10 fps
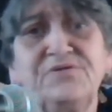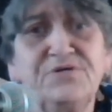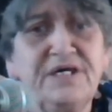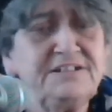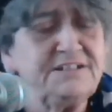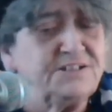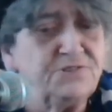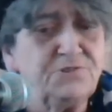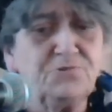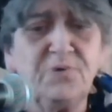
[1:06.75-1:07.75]
Do they
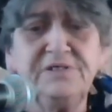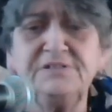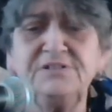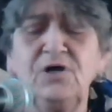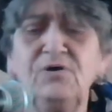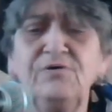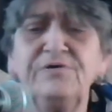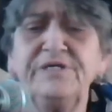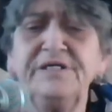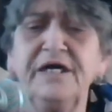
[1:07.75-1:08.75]
still win
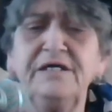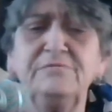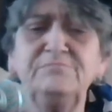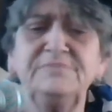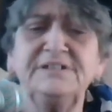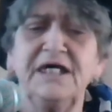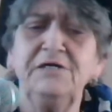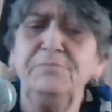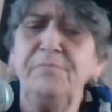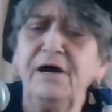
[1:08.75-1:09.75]
all the games?
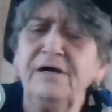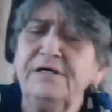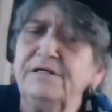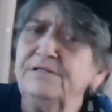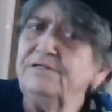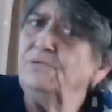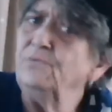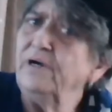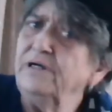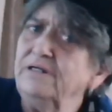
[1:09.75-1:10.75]
And by the
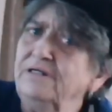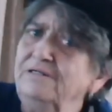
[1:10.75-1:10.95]
way,